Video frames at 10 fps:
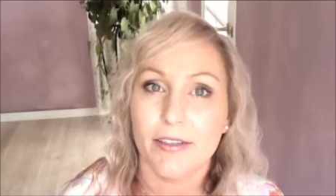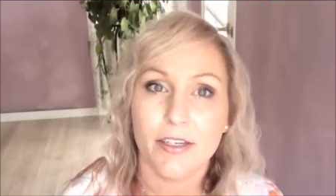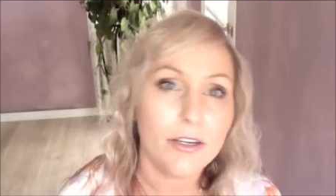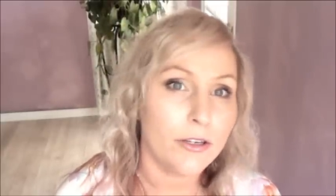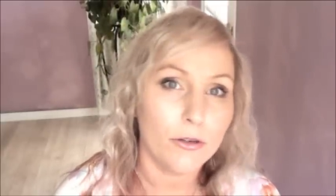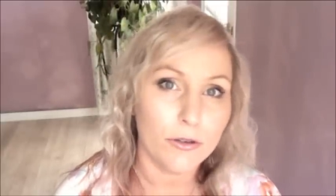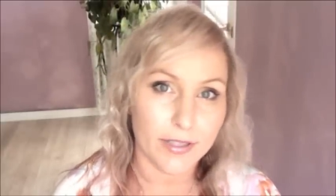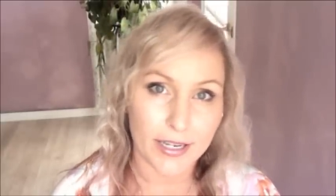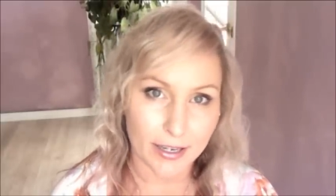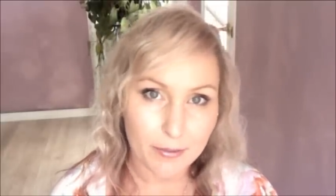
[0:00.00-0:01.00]
Now you can look
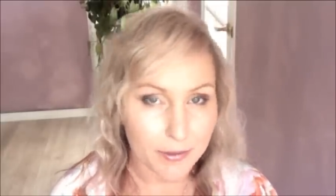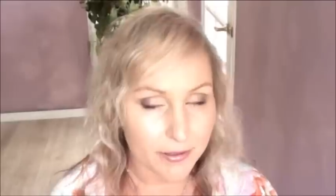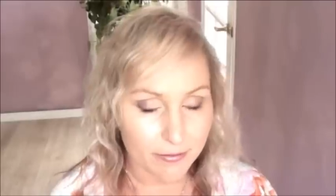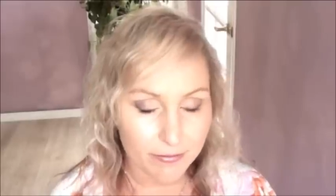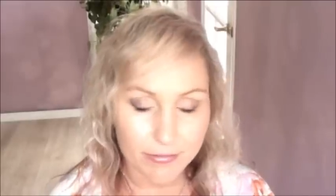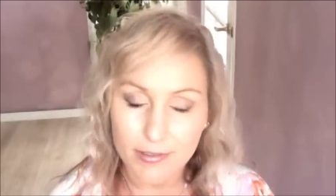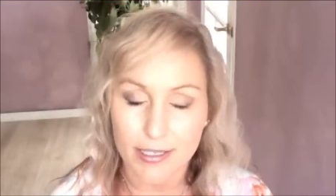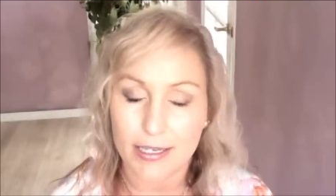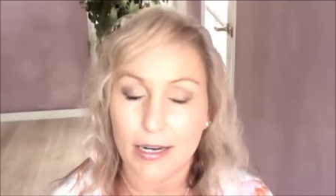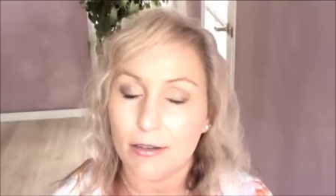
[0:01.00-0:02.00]
that up and
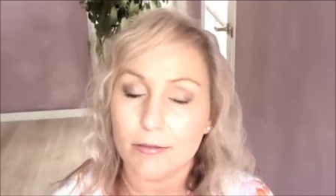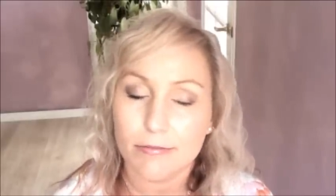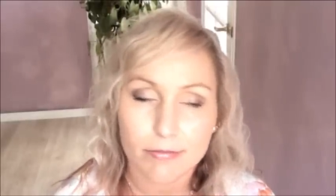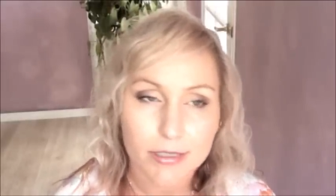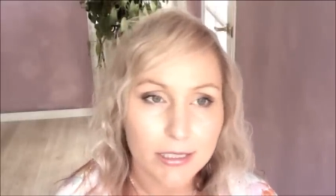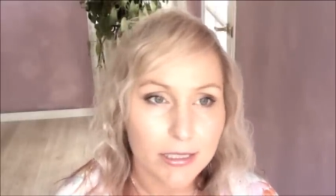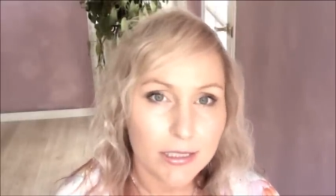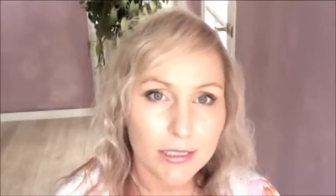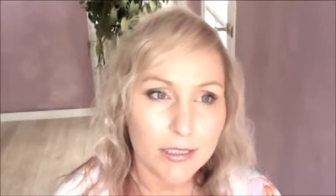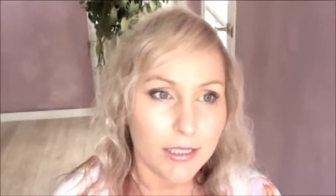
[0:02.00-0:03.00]
see how
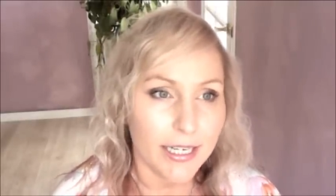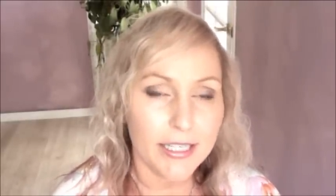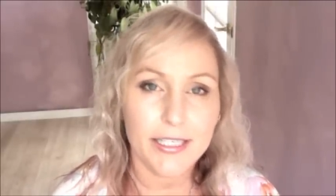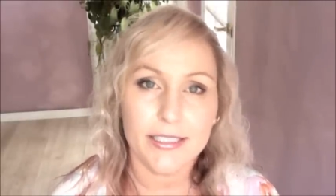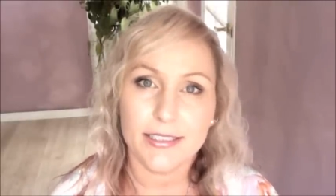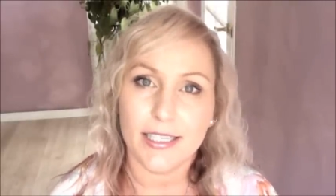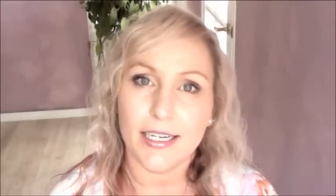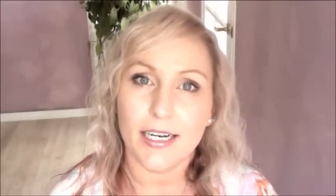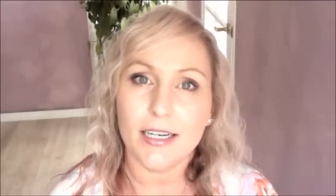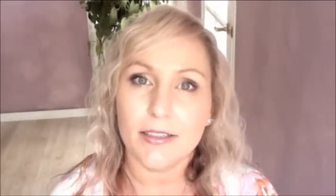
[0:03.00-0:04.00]
hideous
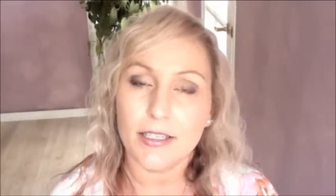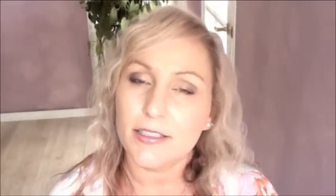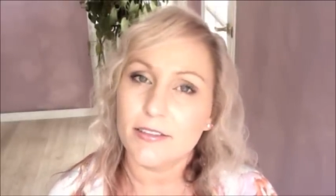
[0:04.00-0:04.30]
they are.